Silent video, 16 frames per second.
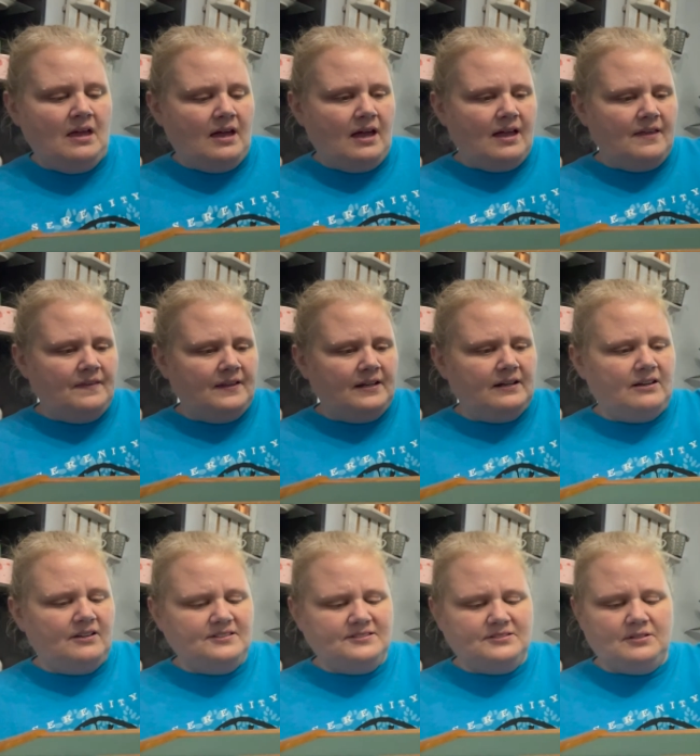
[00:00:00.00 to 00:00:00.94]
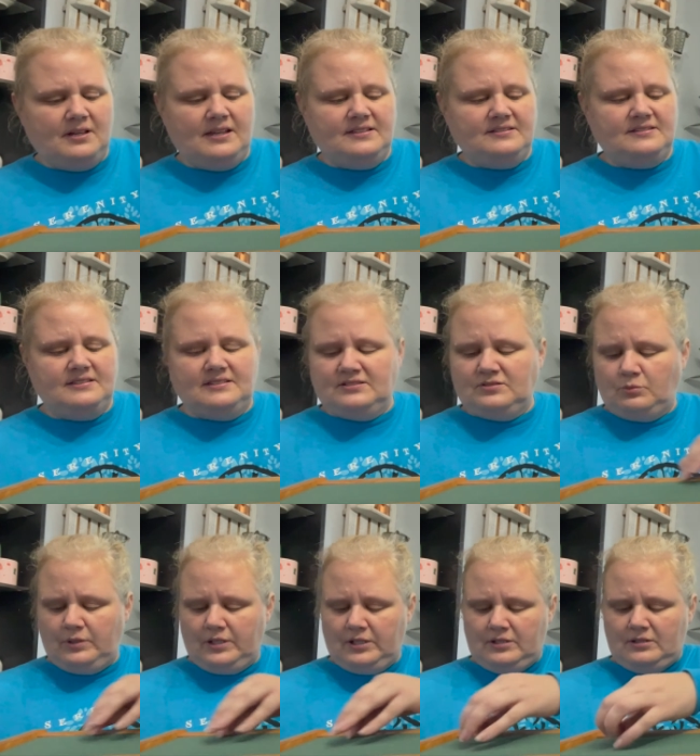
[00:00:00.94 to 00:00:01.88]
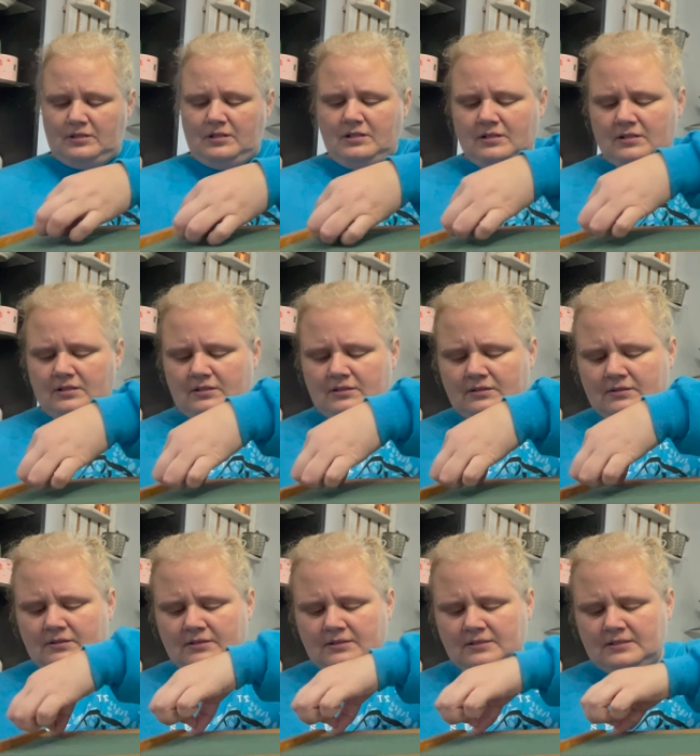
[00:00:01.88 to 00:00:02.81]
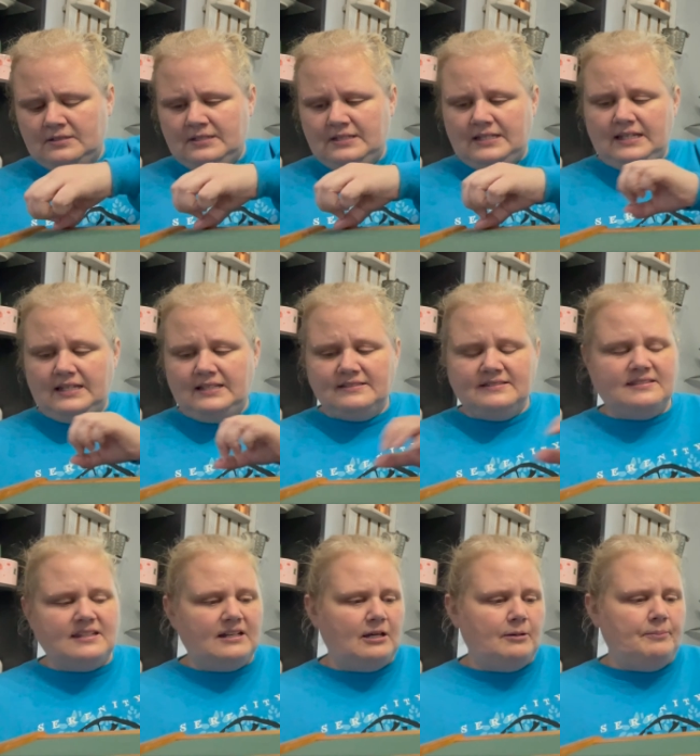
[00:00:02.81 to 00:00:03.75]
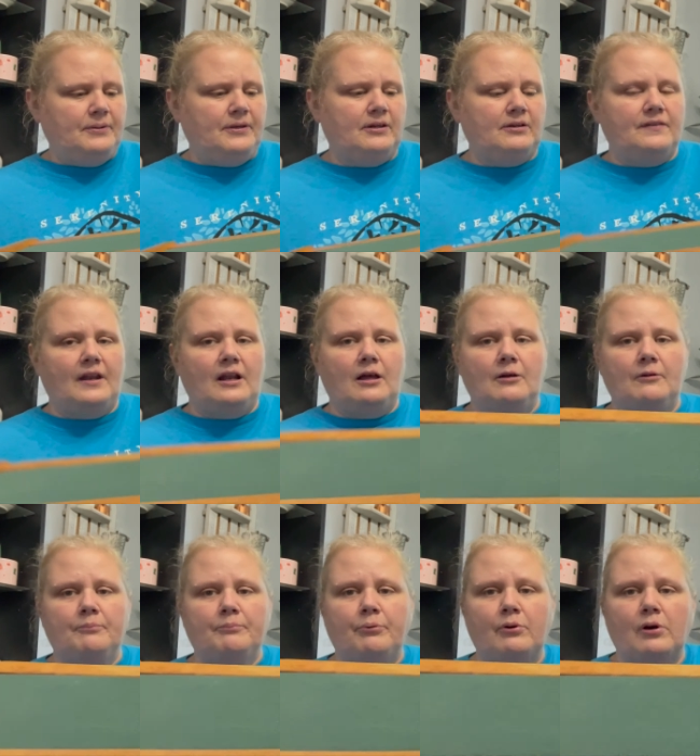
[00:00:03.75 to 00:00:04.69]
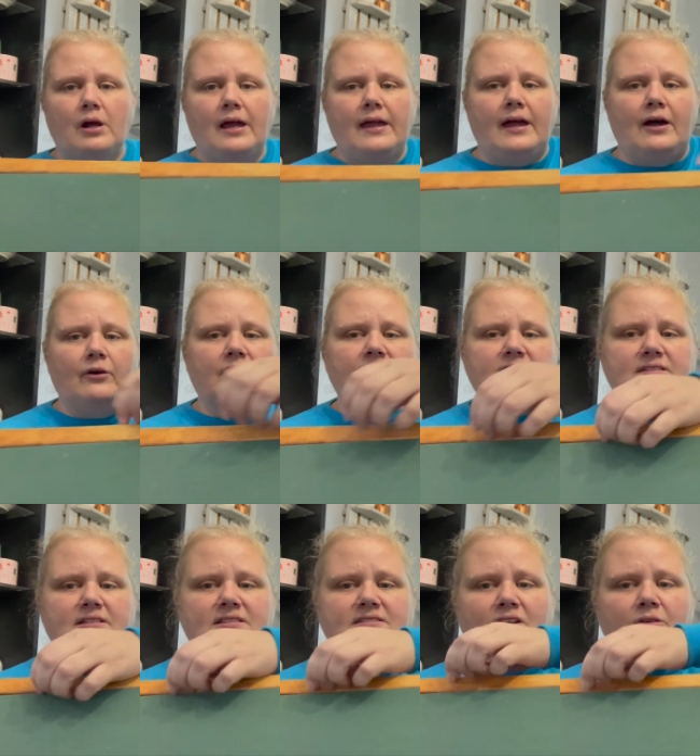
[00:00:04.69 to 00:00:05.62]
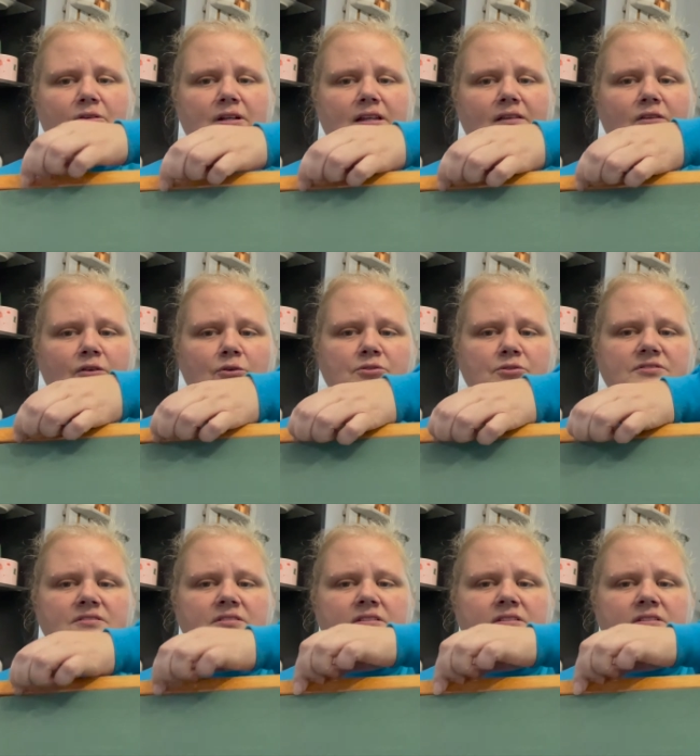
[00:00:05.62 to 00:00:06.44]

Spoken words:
And then it also has this weird inset up here that I'll pry out because it is already loose.